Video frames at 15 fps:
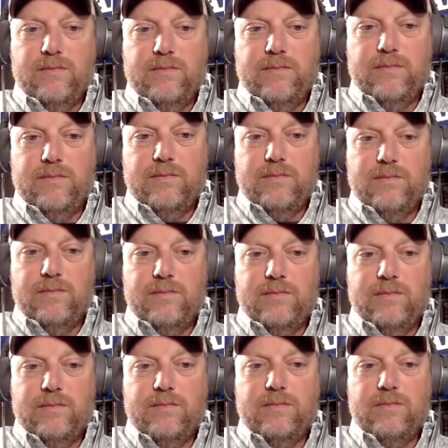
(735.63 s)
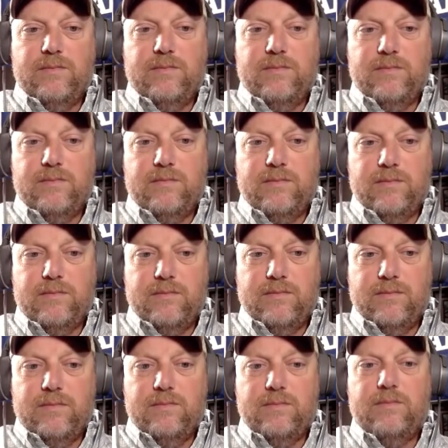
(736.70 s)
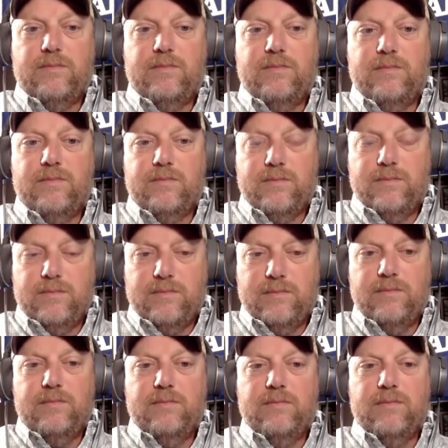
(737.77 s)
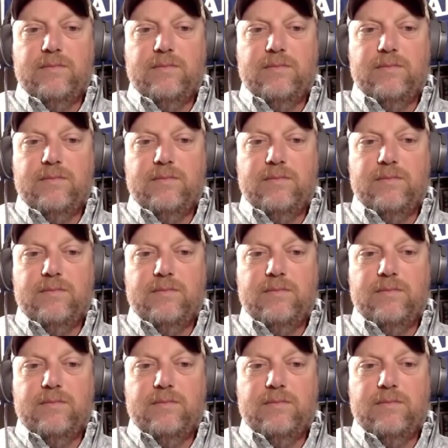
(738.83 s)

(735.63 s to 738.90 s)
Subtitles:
The person shown says nothing.